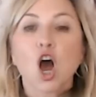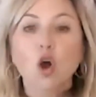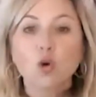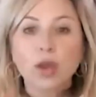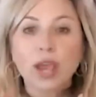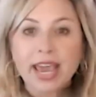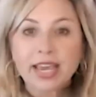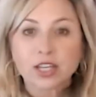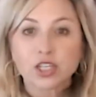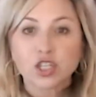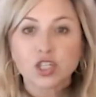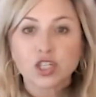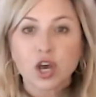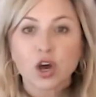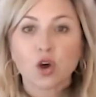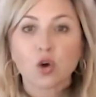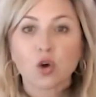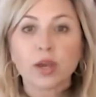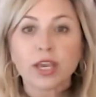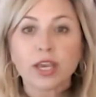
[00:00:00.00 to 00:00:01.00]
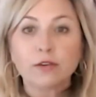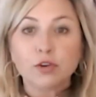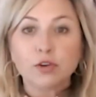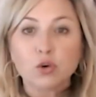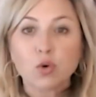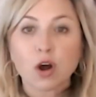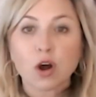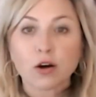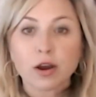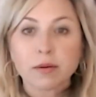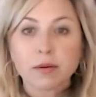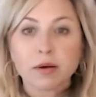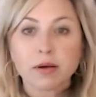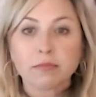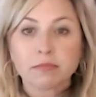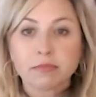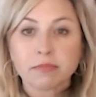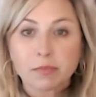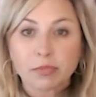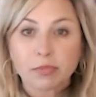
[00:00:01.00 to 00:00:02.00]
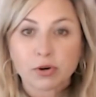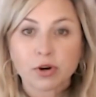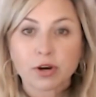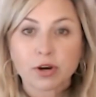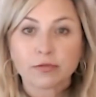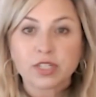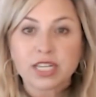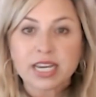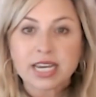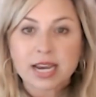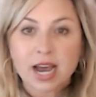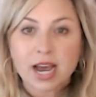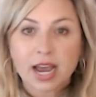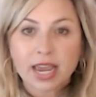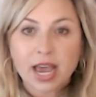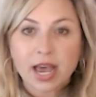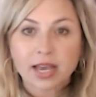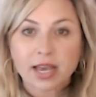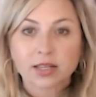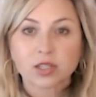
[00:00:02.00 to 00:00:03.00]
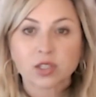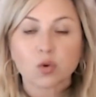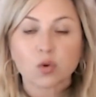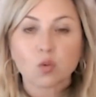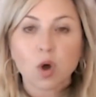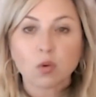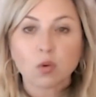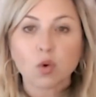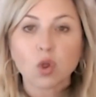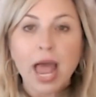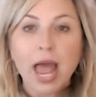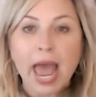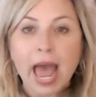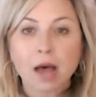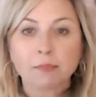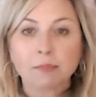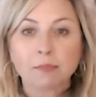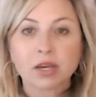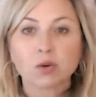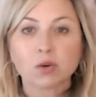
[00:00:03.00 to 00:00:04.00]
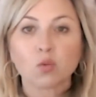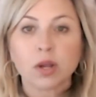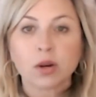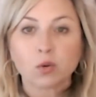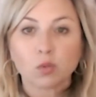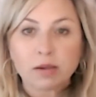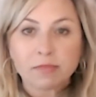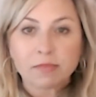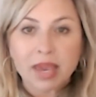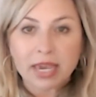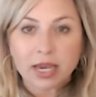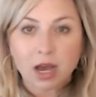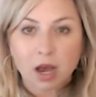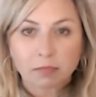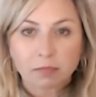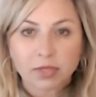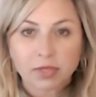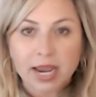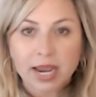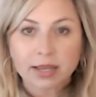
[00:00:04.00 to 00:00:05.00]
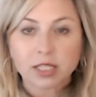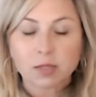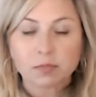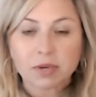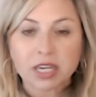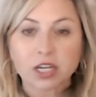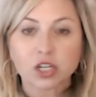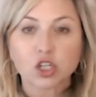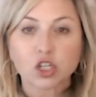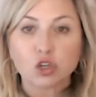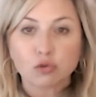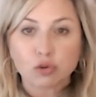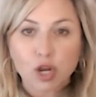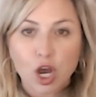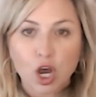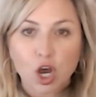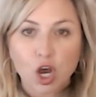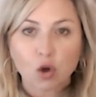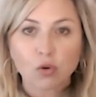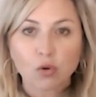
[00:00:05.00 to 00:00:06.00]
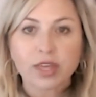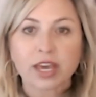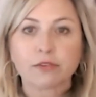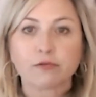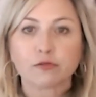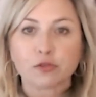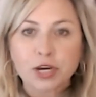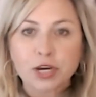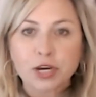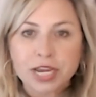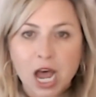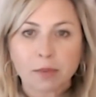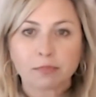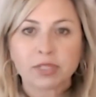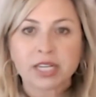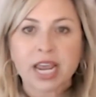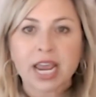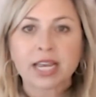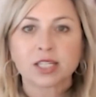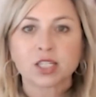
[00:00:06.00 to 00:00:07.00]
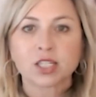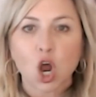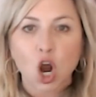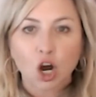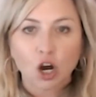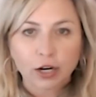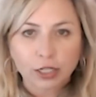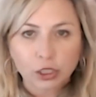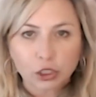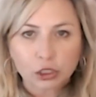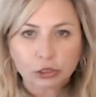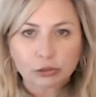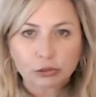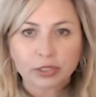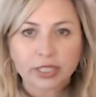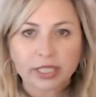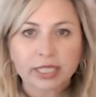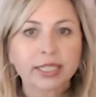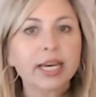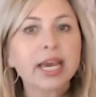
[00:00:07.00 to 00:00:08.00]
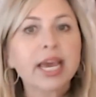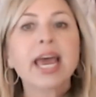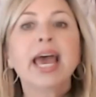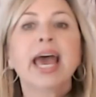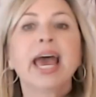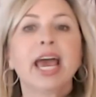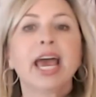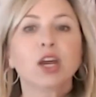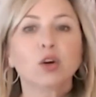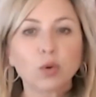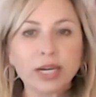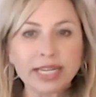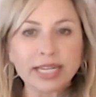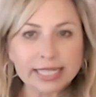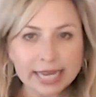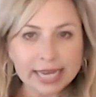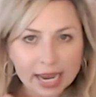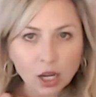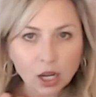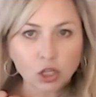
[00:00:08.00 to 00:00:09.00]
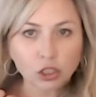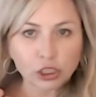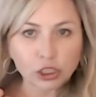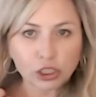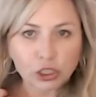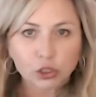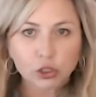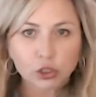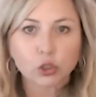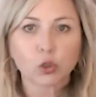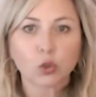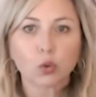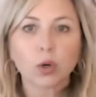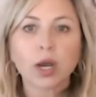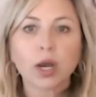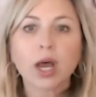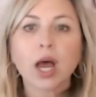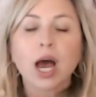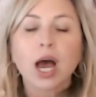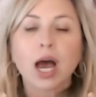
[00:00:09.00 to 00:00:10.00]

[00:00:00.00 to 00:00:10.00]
Okay, so if you are a member of TIS, so what will happen when we make updates, because you know that free updates are included, and we tell you